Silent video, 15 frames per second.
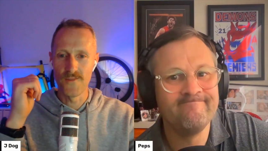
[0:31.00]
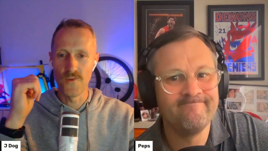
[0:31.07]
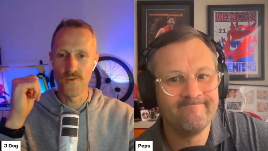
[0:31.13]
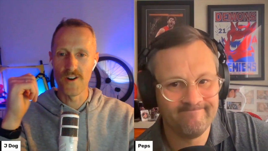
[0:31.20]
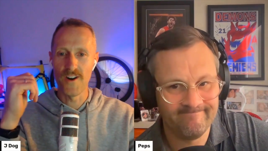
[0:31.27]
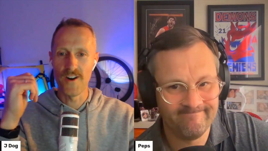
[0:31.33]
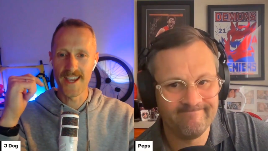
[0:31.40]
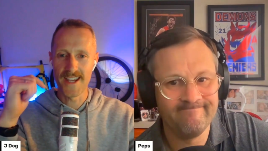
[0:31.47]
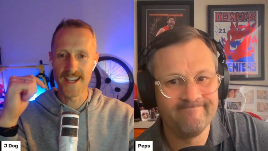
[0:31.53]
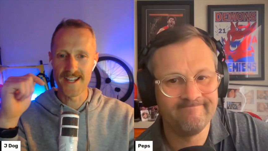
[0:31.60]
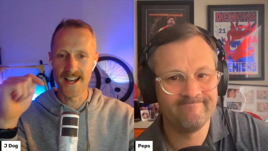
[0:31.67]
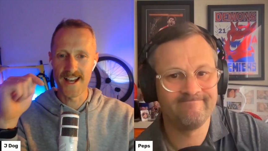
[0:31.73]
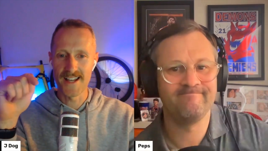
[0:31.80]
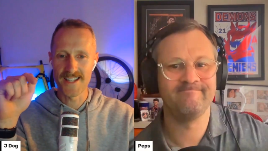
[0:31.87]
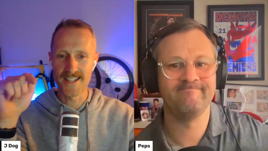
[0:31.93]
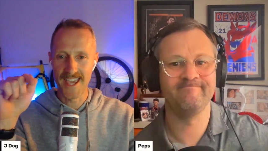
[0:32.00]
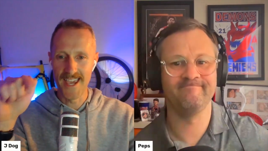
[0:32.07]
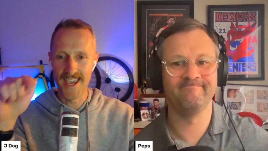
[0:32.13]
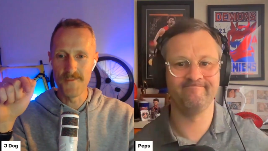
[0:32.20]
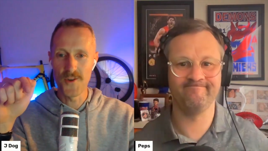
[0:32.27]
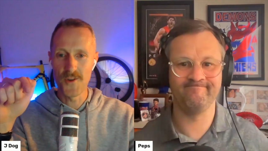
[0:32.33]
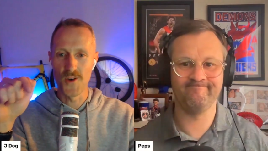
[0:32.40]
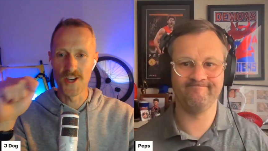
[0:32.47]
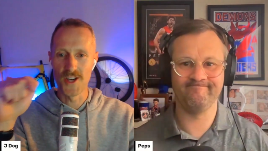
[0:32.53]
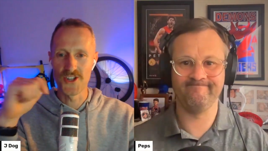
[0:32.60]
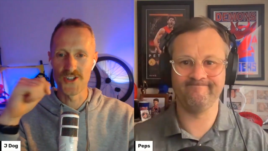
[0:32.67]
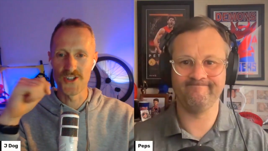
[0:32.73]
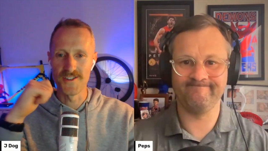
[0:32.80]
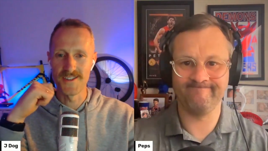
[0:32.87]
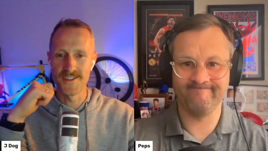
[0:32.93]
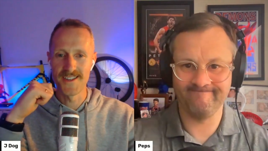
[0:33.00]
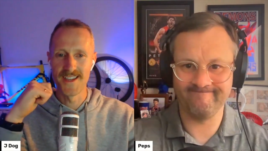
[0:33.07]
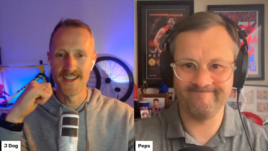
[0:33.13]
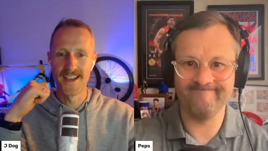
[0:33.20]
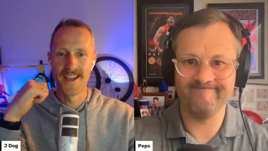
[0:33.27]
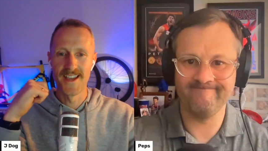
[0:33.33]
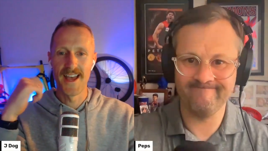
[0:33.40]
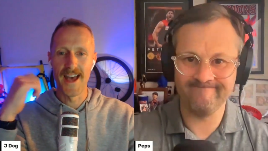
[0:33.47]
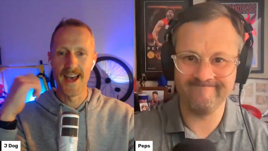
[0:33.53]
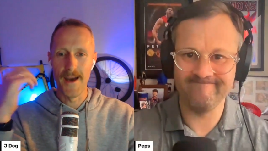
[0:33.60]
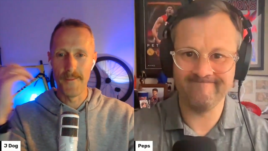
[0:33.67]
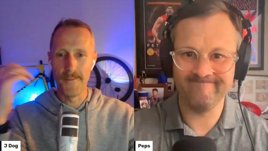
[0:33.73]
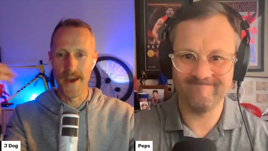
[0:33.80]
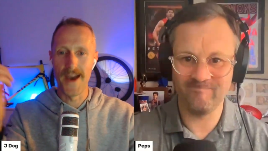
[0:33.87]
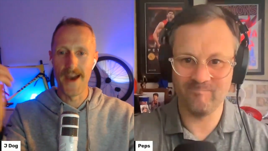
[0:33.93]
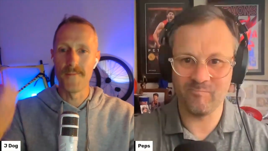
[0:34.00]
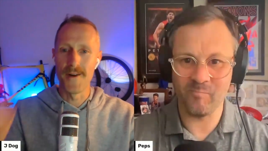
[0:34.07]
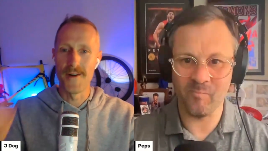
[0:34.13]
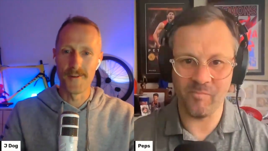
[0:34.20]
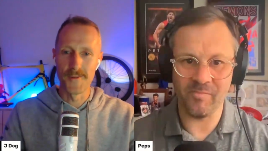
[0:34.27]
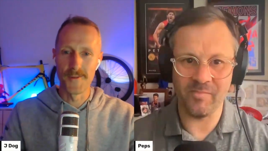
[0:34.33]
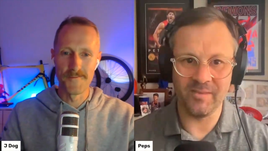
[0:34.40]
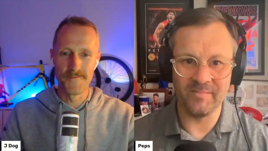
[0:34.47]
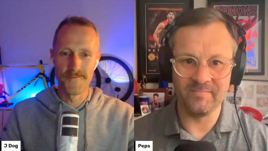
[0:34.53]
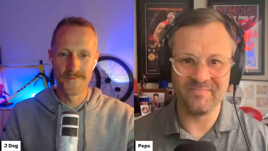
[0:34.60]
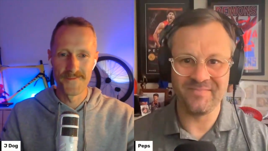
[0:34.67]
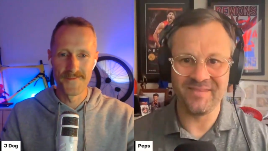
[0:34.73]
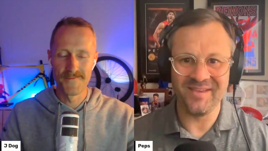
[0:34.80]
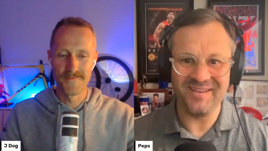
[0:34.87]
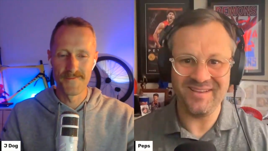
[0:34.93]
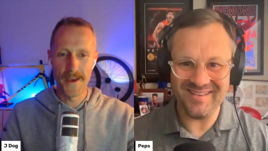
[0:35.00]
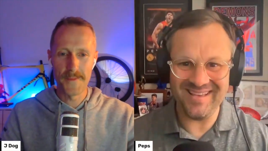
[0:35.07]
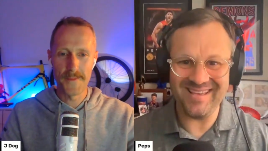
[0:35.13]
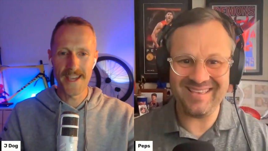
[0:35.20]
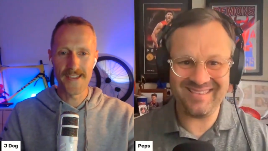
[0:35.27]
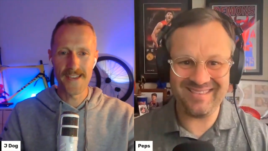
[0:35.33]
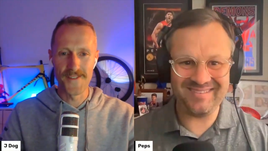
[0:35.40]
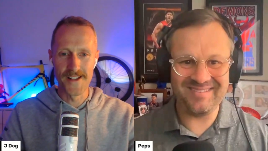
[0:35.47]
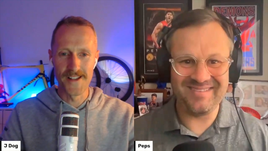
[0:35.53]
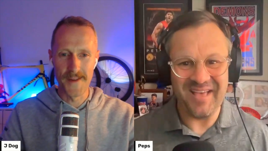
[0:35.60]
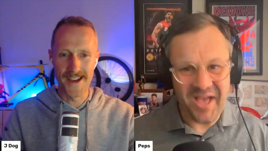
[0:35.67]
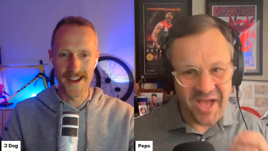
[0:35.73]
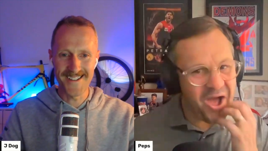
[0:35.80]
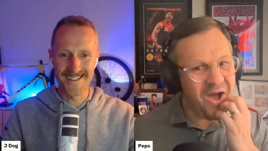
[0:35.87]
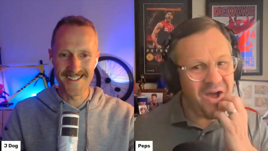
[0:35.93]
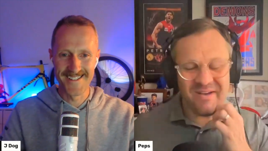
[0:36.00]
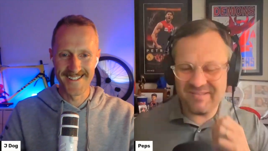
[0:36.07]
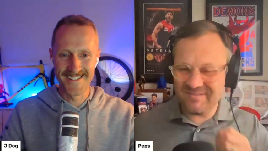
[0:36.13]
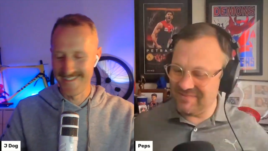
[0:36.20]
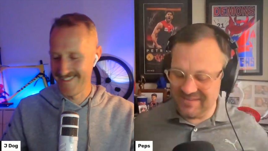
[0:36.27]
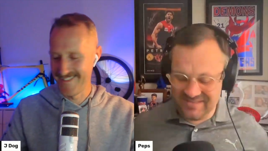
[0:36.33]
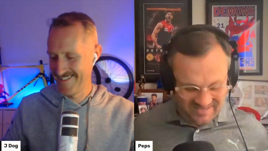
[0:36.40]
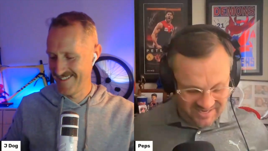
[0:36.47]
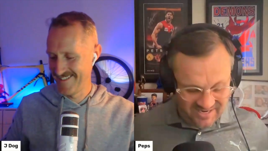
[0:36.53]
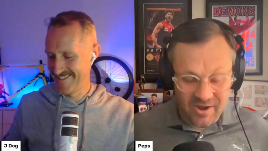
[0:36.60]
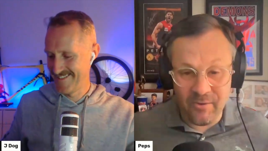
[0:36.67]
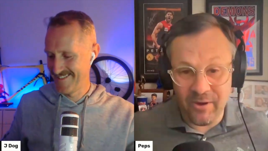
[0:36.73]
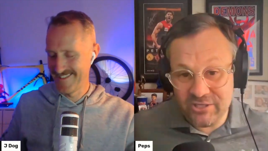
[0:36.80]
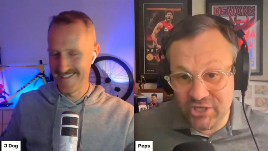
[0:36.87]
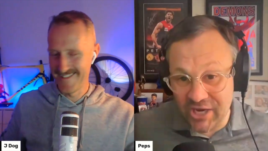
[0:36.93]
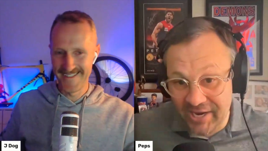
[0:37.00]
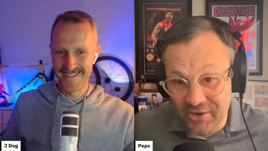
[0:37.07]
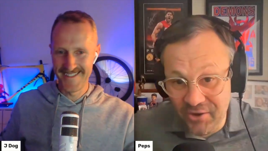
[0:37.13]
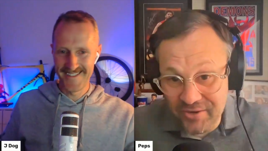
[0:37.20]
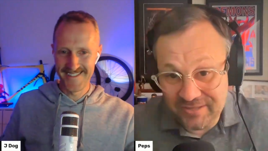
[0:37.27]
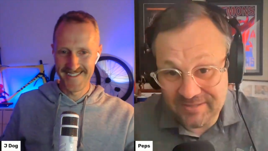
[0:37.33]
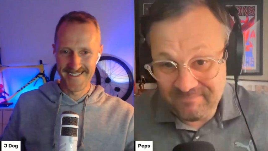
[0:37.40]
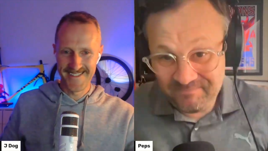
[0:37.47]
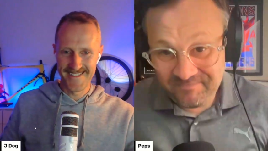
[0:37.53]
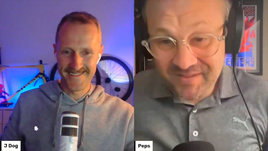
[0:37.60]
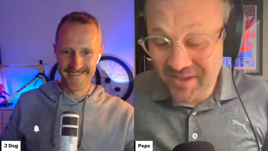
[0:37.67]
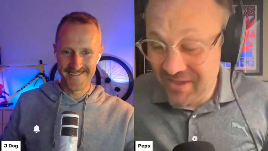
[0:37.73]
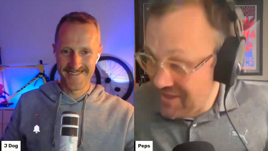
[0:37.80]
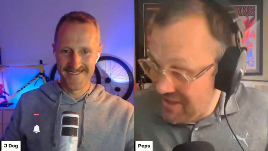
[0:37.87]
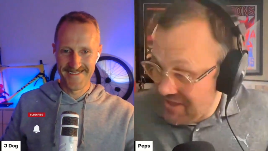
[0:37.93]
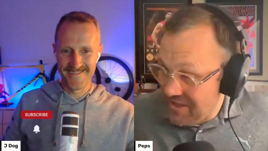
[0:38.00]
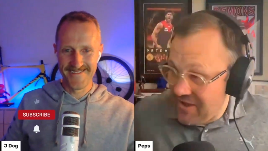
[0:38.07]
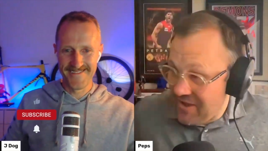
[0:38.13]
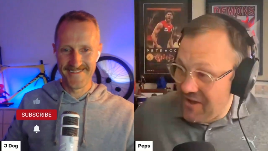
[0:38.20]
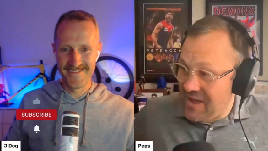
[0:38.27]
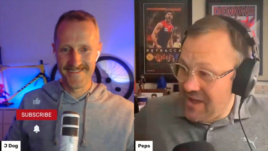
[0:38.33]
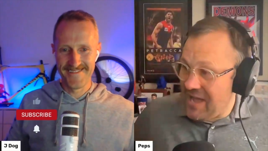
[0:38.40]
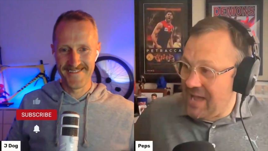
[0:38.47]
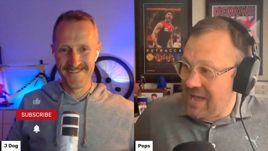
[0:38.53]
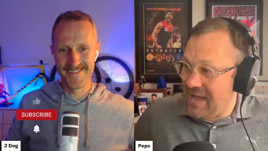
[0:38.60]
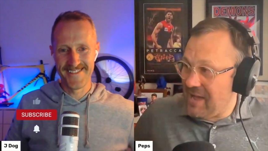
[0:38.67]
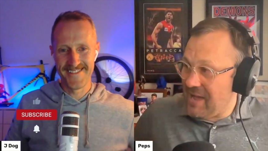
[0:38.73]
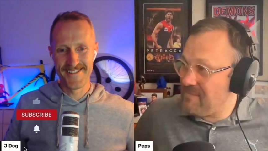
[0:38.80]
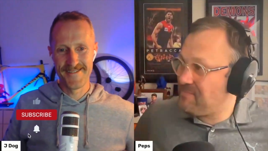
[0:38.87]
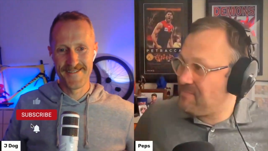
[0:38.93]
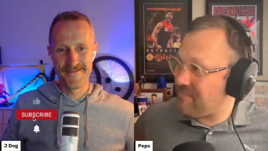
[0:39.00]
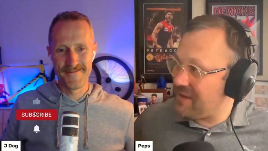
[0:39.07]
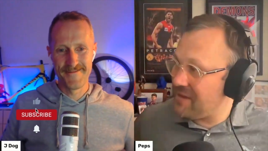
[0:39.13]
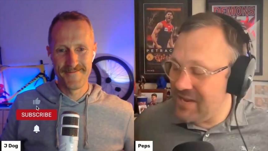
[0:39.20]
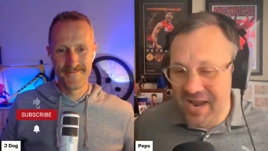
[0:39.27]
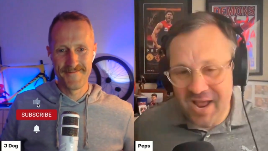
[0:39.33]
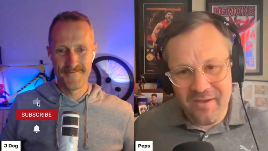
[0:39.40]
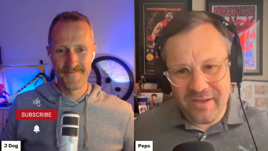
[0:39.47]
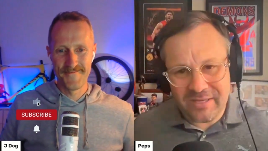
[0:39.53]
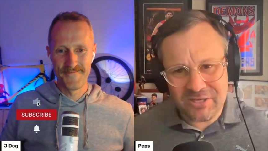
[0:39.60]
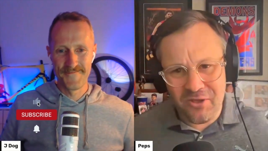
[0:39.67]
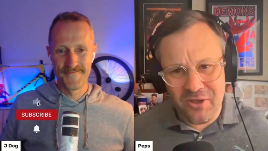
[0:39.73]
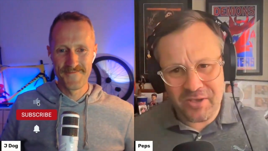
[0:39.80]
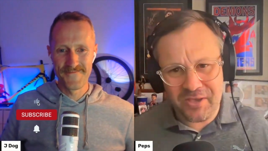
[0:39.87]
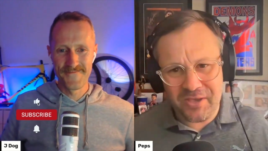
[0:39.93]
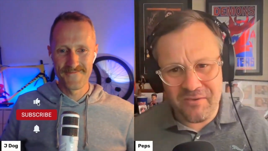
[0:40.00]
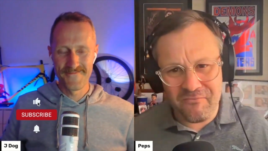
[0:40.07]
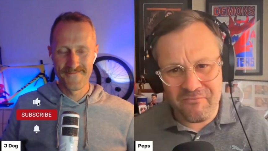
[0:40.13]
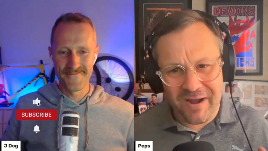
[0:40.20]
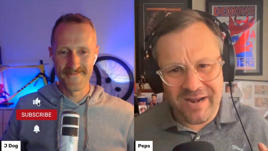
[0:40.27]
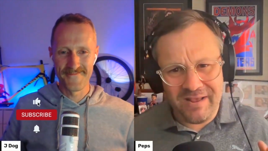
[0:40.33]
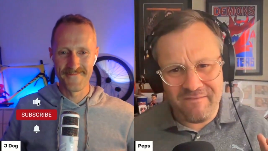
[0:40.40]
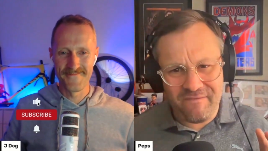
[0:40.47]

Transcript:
Speaker 1: where I get to ask him questions about Melbourne.
Speaker 2: Peps, how you feeling, mate? You know what, J-Dog? Uh, you know, it's like running